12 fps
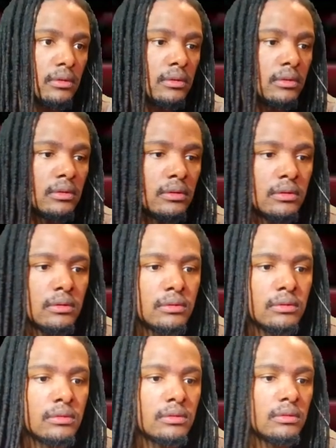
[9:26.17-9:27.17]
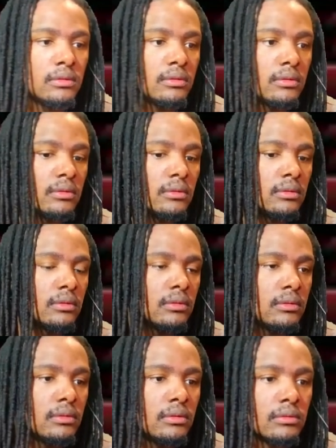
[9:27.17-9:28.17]

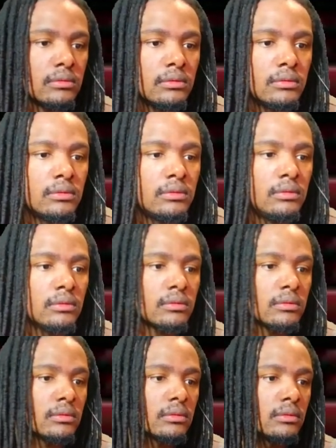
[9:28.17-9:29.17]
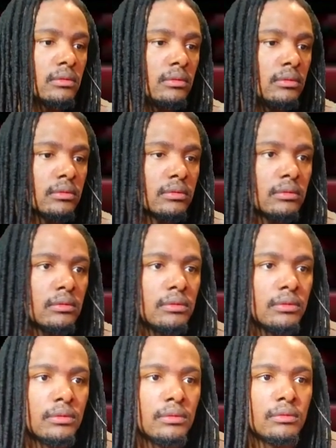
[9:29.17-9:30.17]

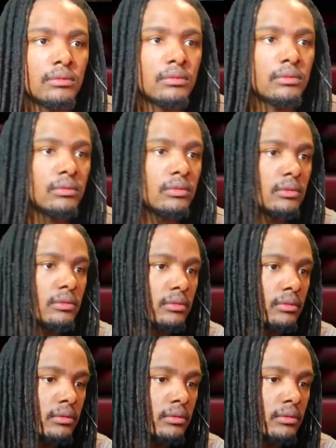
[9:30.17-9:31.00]
This person isn't speaking.